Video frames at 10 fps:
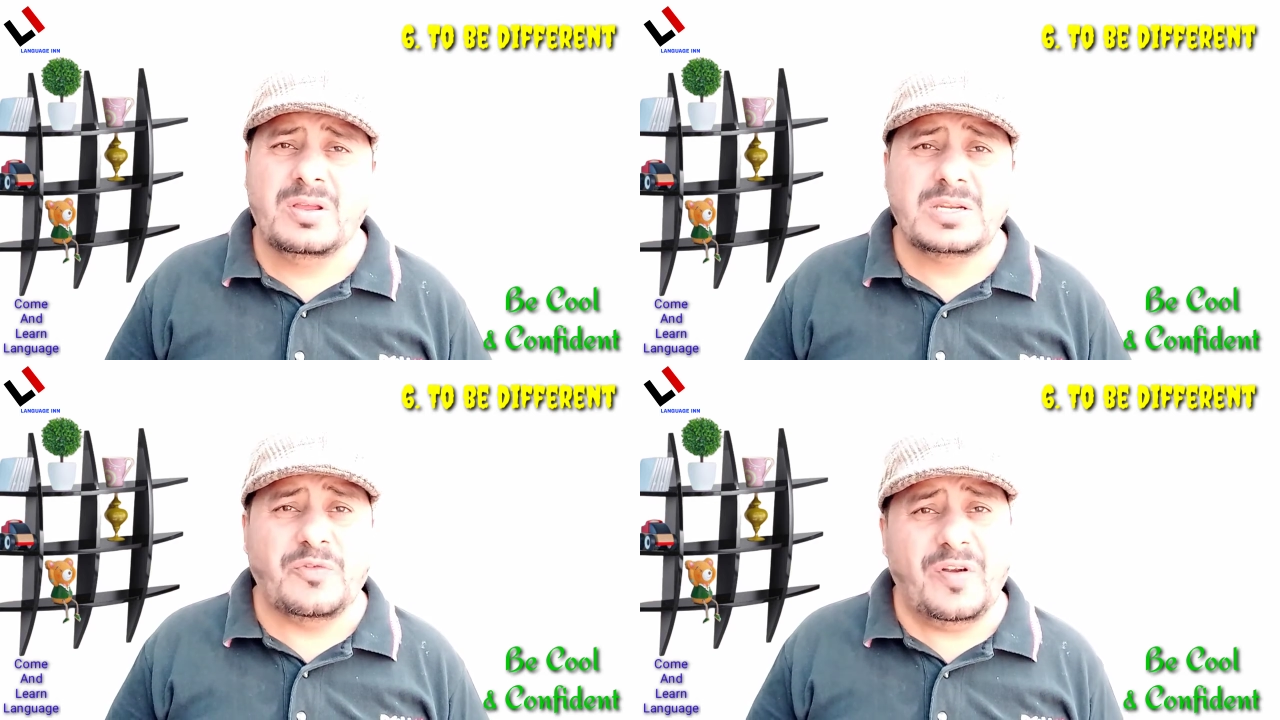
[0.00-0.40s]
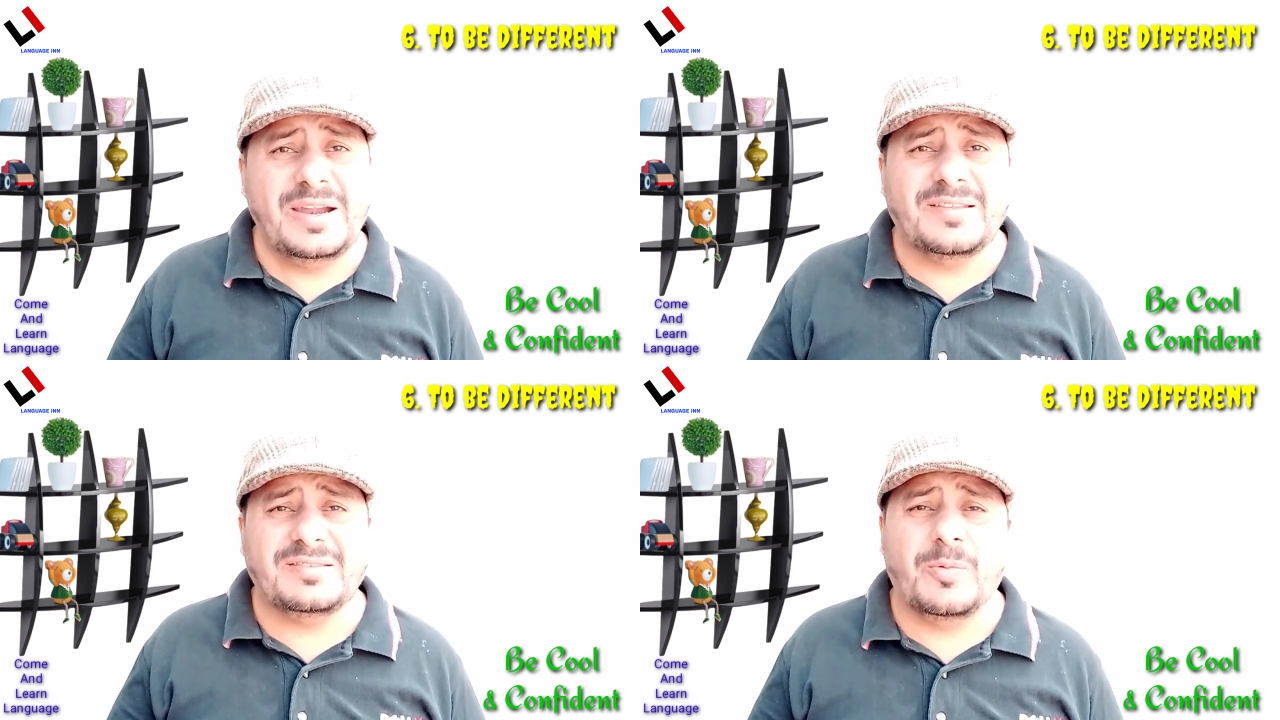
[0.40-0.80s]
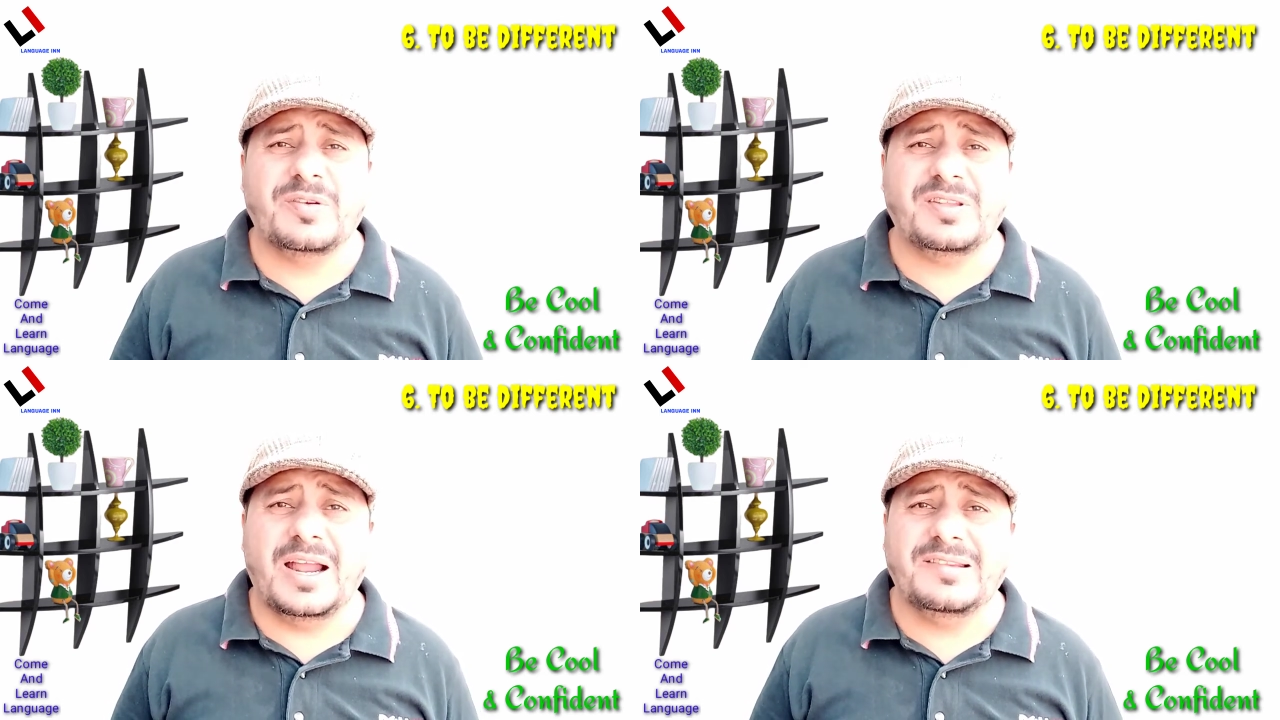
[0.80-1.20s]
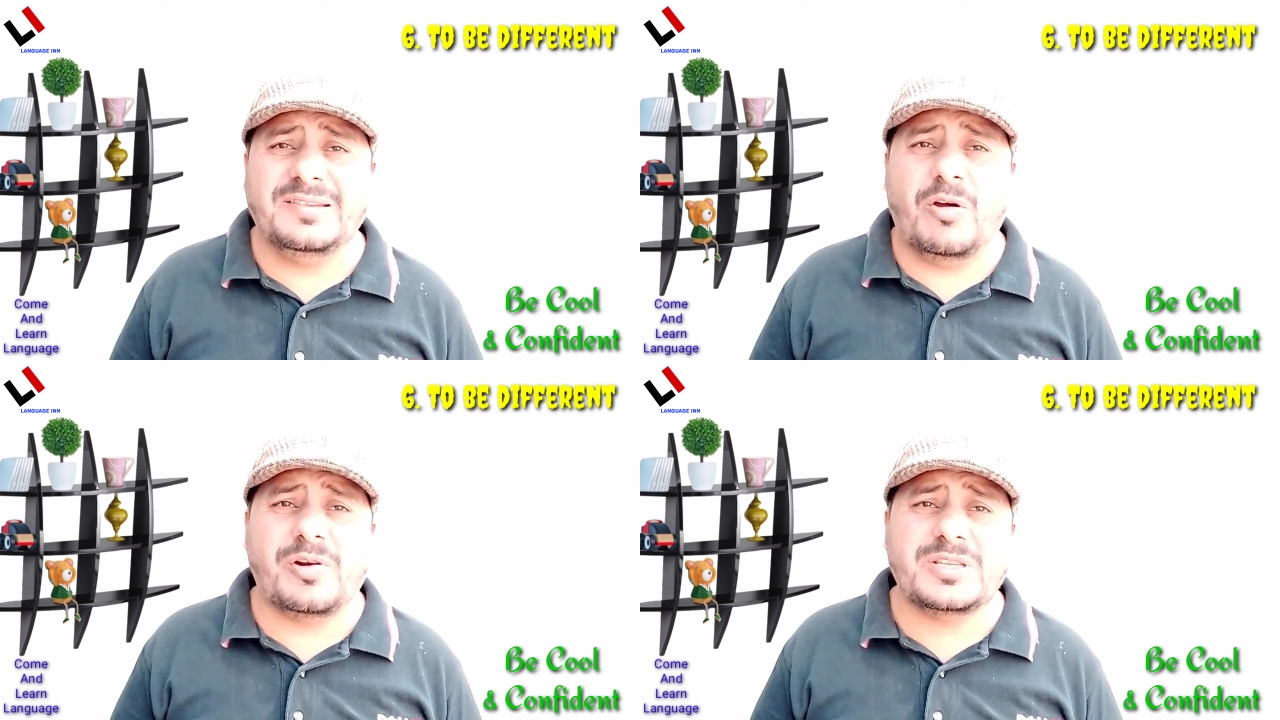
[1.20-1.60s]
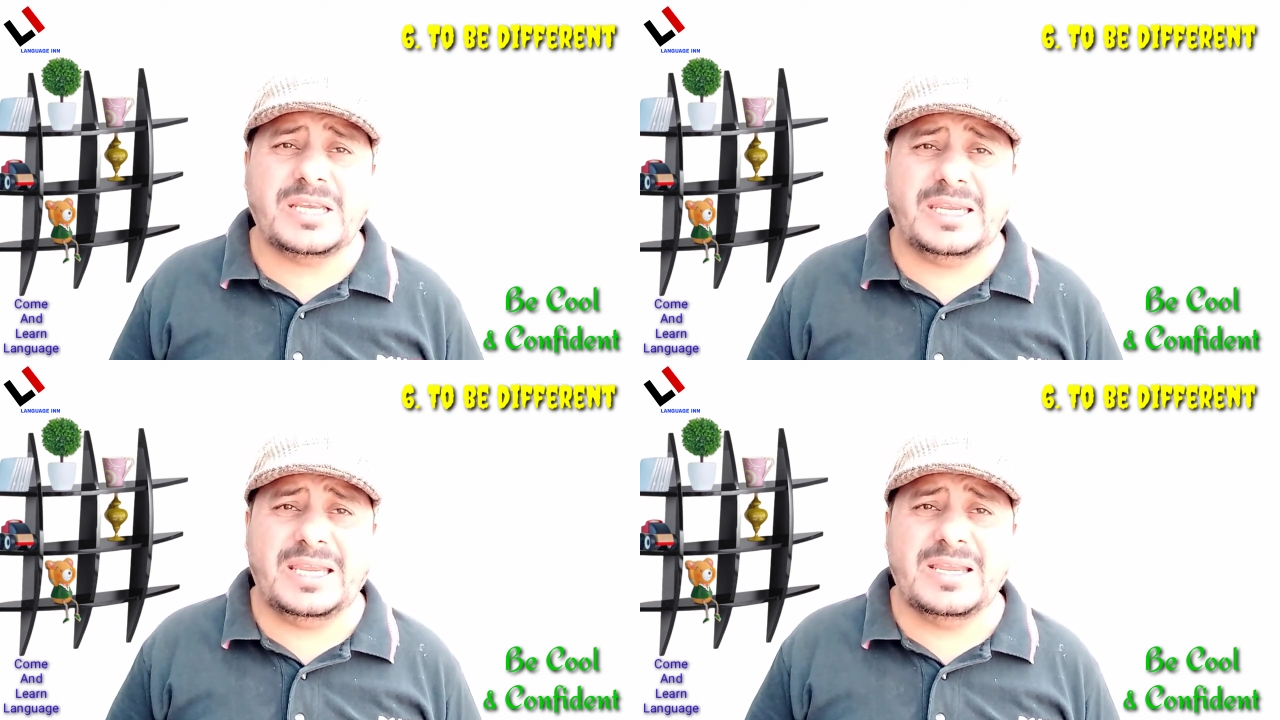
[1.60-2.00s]
defending someone else, or
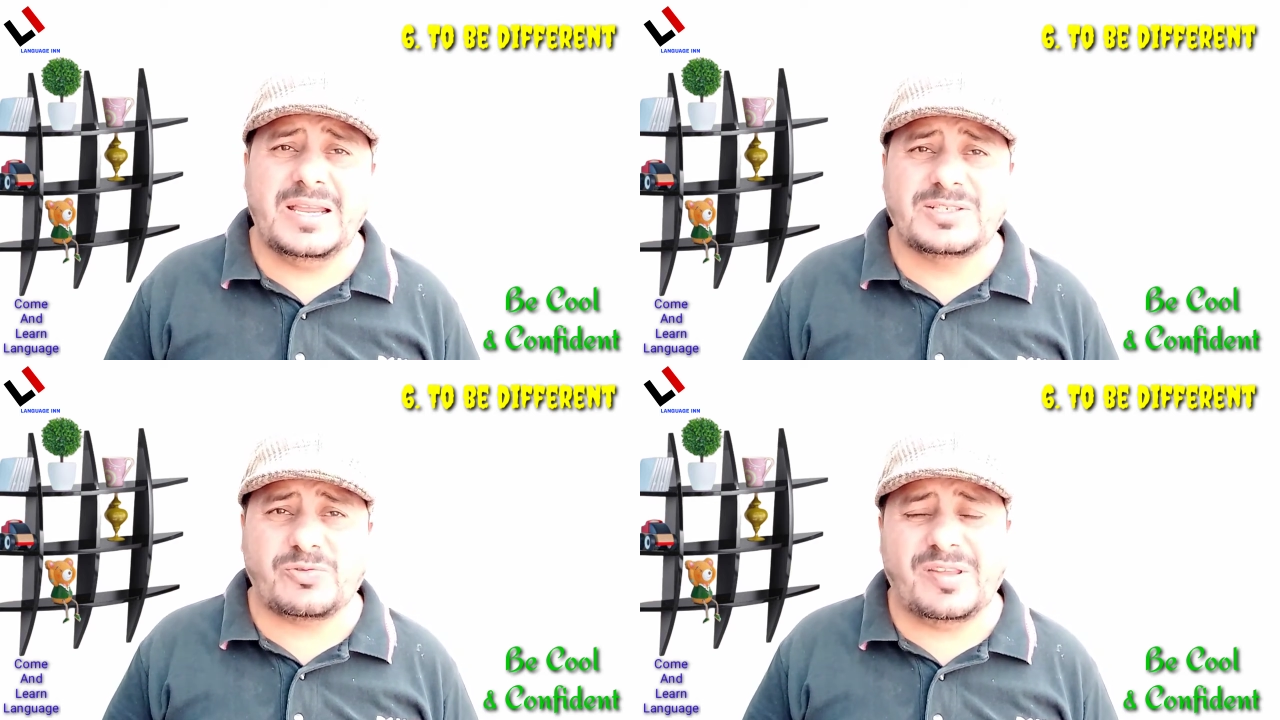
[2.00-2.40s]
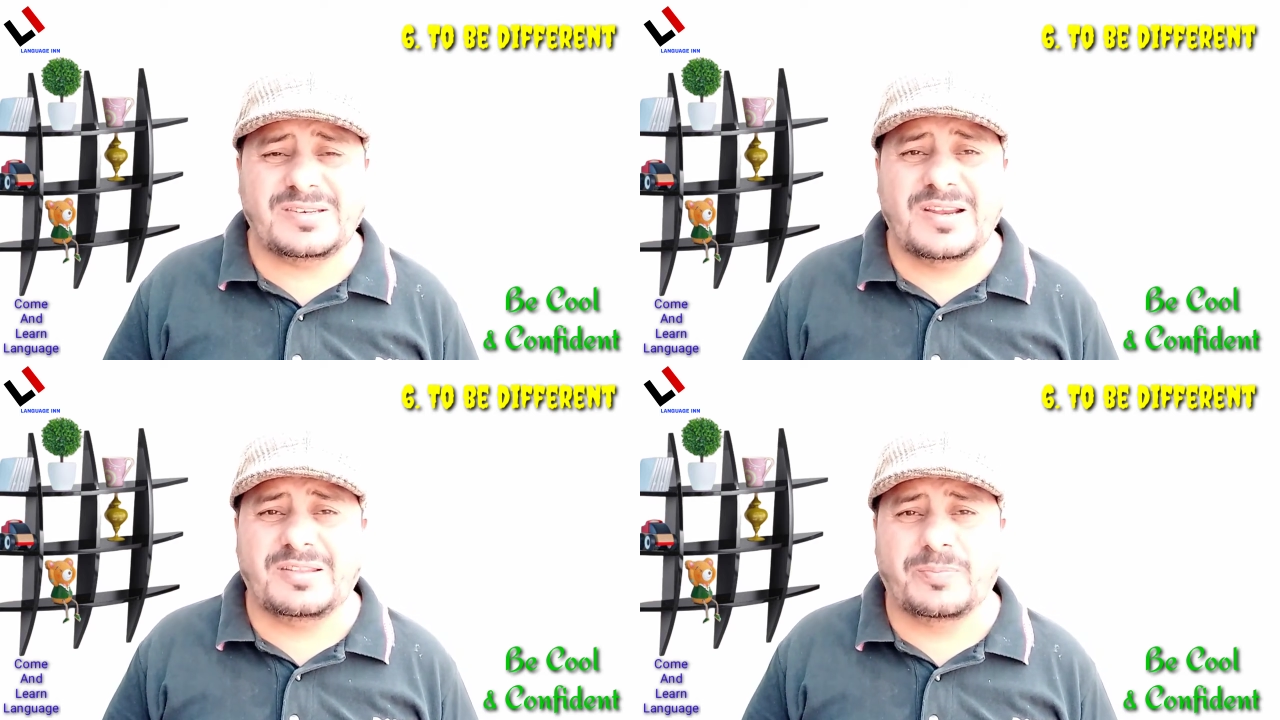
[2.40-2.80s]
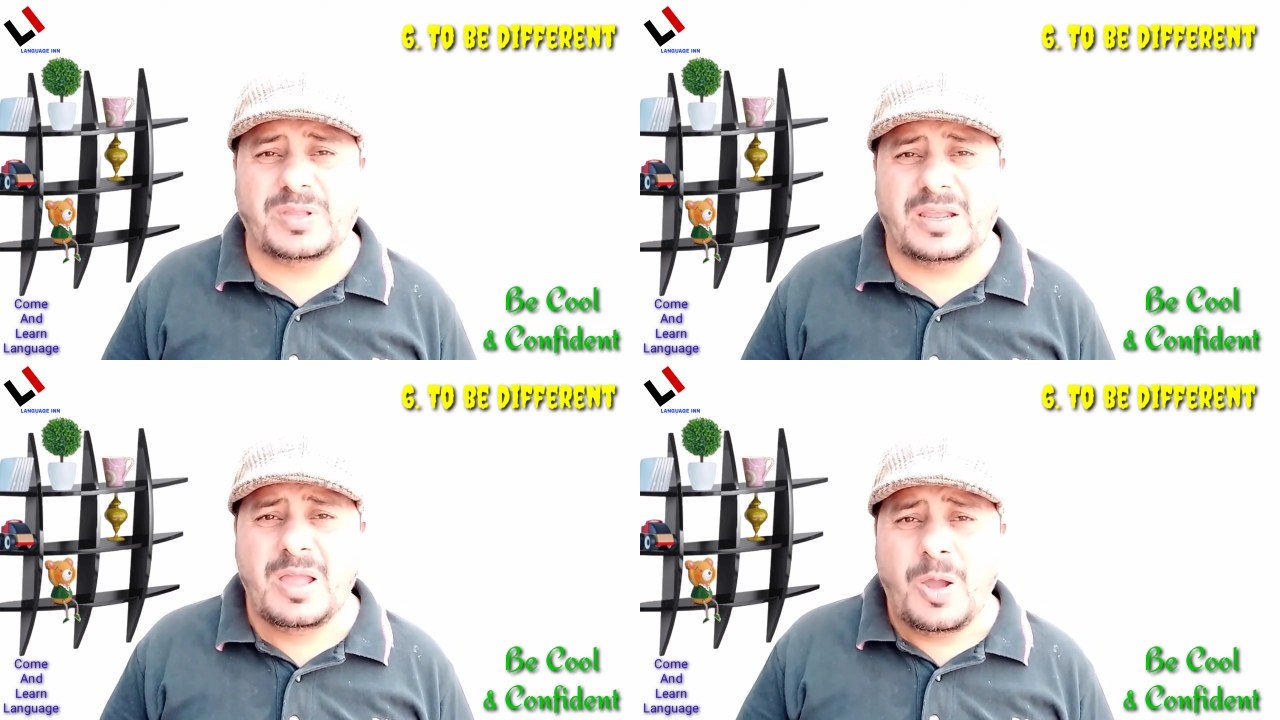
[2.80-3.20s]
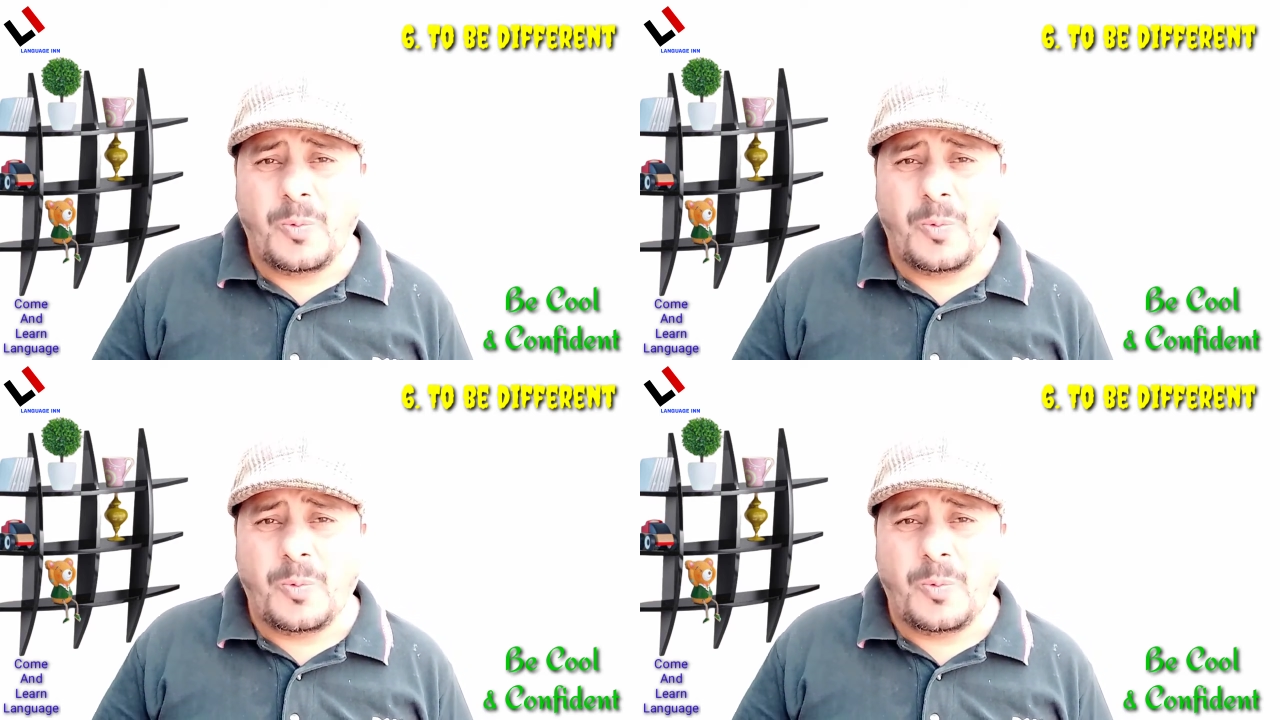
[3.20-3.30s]
taking interest in something.